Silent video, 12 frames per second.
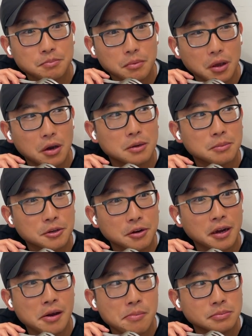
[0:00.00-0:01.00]
Conor
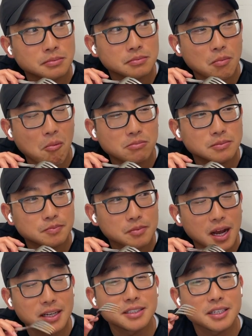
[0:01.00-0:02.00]
McGregor.
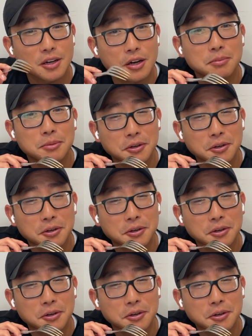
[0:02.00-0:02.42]
I say Conor